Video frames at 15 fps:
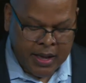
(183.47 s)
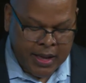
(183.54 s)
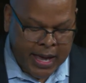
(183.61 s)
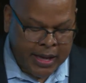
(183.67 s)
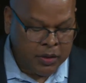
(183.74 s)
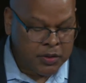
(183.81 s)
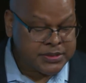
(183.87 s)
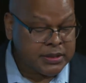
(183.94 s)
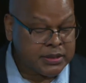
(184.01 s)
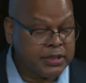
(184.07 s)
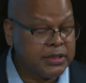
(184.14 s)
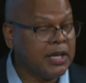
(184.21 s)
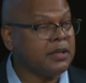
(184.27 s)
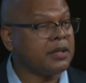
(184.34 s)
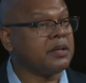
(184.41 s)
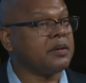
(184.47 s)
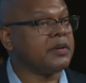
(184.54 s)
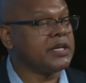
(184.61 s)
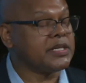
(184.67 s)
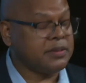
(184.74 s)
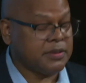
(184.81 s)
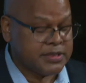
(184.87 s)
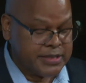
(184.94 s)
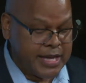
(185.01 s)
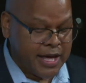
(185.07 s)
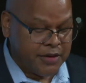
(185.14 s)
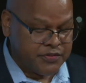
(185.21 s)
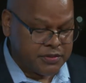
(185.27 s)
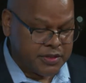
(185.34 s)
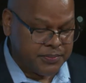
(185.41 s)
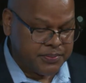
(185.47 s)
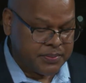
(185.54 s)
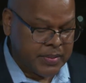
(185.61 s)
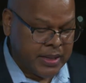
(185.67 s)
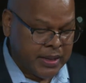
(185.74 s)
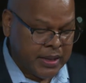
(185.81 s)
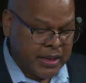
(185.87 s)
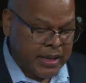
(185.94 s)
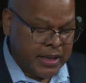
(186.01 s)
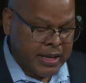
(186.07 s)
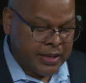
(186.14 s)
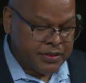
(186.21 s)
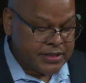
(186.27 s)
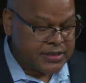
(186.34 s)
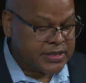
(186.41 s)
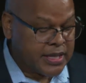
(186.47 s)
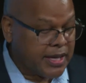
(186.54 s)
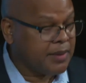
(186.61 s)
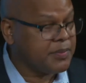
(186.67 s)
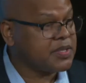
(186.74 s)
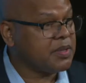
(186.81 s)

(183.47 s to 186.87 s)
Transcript: I hosted another congressional staff trip, this time